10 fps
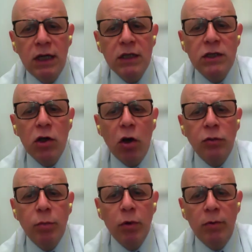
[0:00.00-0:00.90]
is
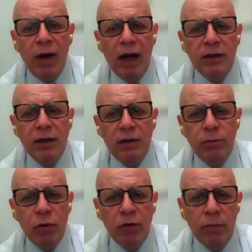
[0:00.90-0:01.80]
not
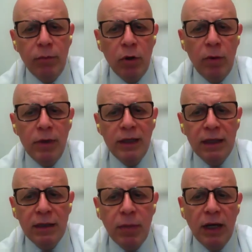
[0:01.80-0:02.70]

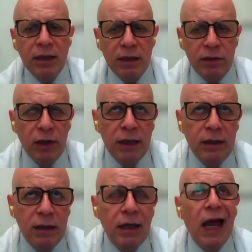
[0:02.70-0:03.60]
prohibited by the
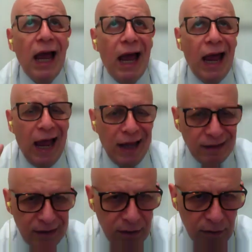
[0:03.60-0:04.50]
treaty,
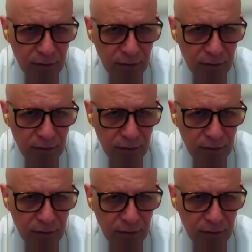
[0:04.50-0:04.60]
and